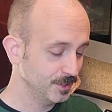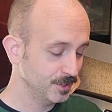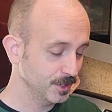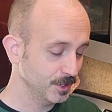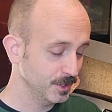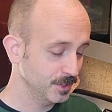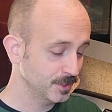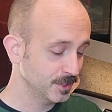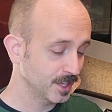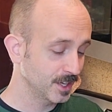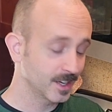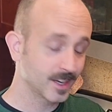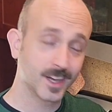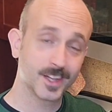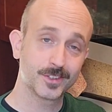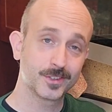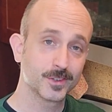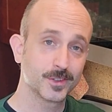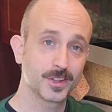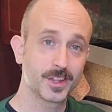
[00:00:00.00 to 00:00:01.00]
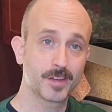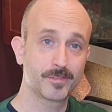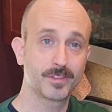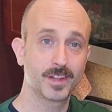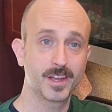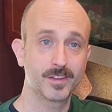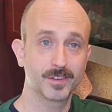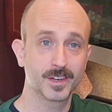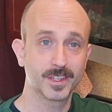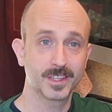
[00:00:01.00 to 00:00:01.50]
So it's going to constitute
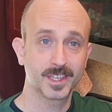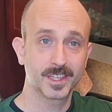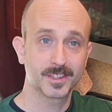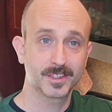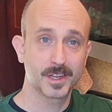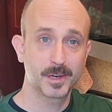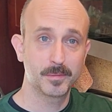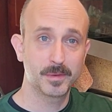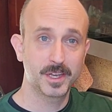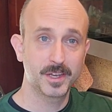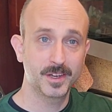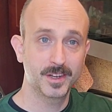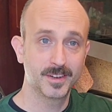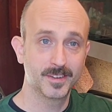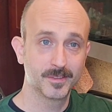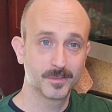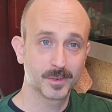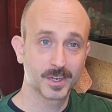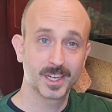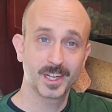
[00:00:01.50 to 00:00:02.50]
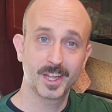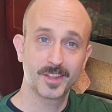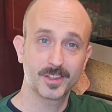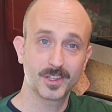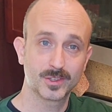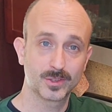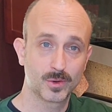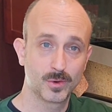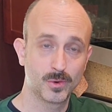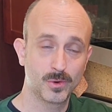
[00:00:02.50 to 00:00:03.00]
that flavor. I think it's going to be good. We're going to
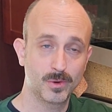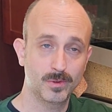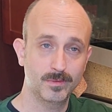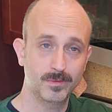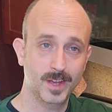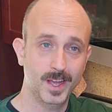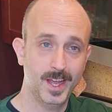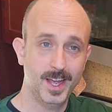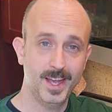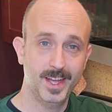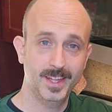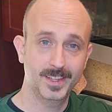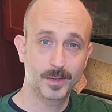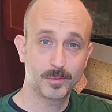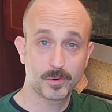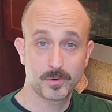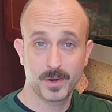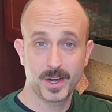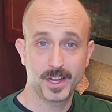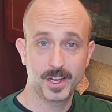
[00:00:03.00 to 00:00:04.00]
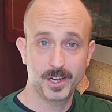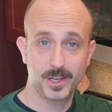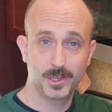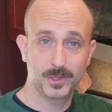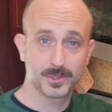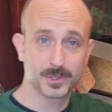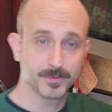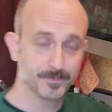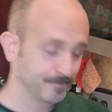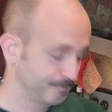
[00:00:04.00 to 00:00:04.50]
let this cool, and then we're ready
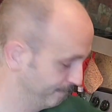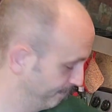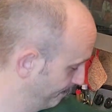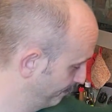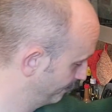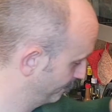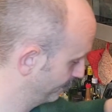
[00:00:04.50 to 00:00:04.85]
to use it.